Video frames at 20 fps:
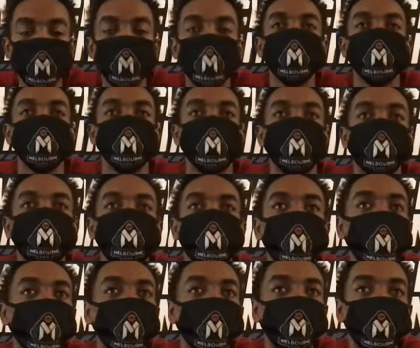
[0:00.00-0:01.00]
So just
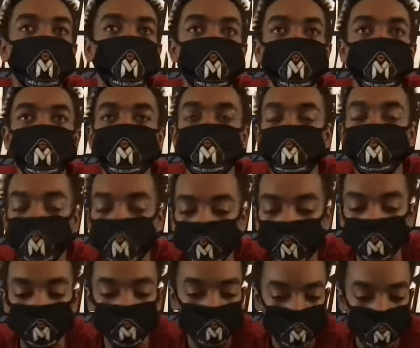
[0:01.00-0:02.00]
being able to
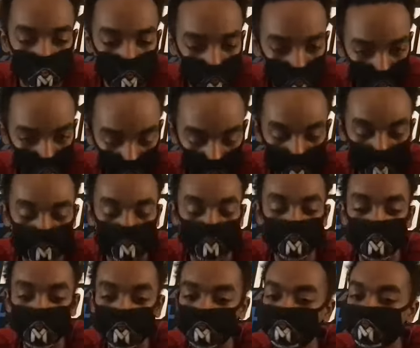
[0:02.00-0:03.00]

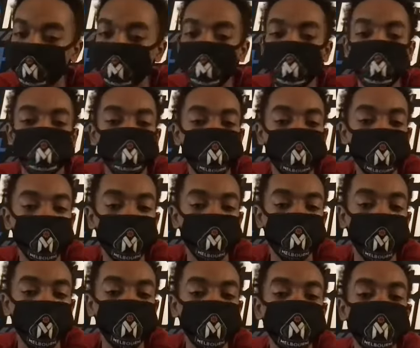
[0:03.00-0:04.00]
honestly
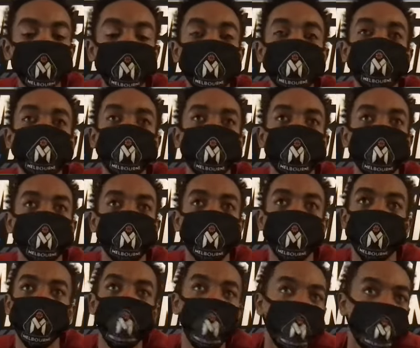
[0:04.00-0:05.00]
make it to that Sweet
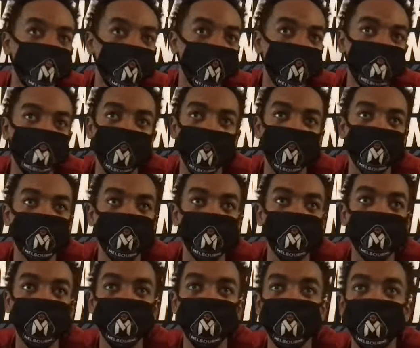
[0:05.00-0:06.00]
16 will be a blessing,
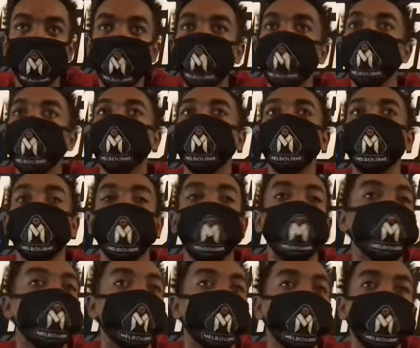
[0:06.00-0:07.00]
you know, in itself.
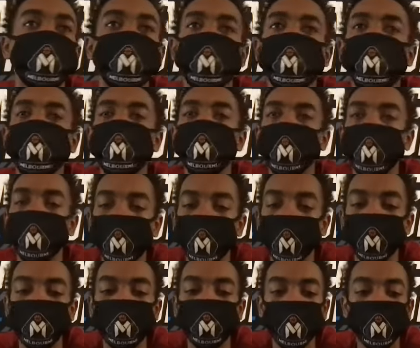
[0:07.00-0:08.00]
And you really
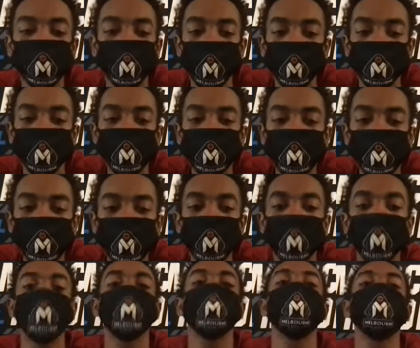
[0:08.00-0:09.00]
just want to take
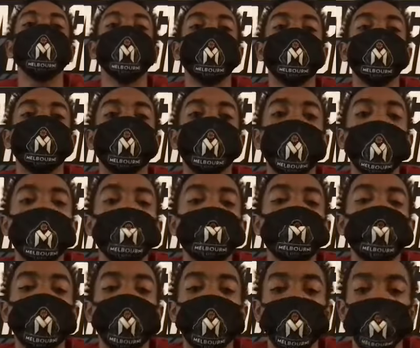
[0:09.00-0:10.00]
every single game
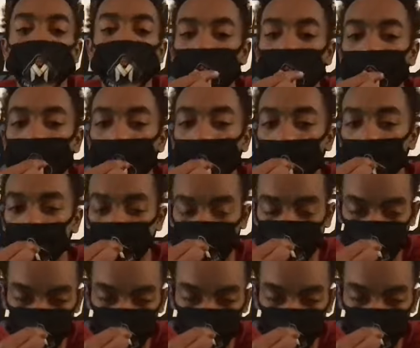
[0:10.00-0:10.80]
for what it is.